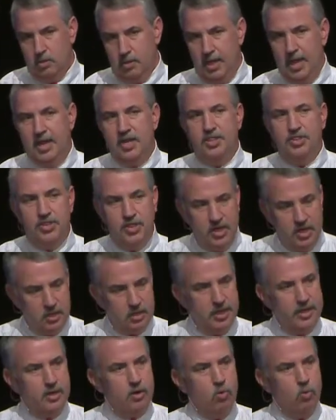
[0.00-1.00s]
And think
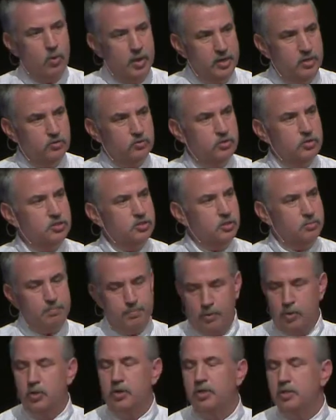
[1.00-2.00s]
like a waitress at
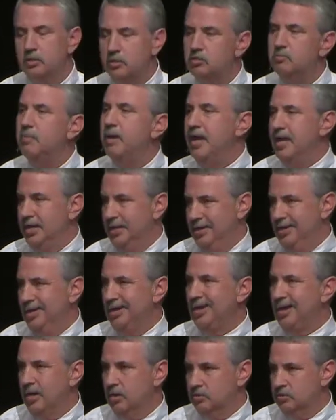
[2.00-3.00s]
Perkins
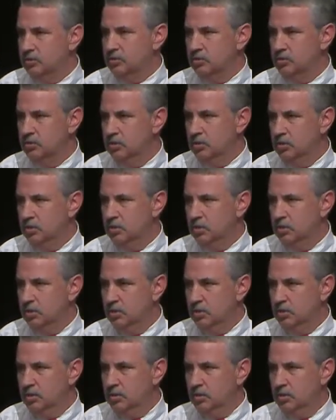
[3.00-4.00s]
Pancake House.
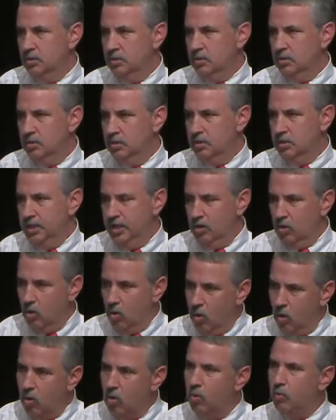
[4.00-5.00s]
And
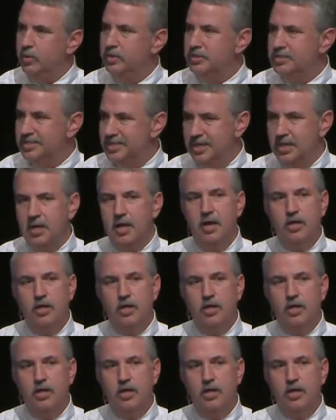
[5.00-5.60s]
always think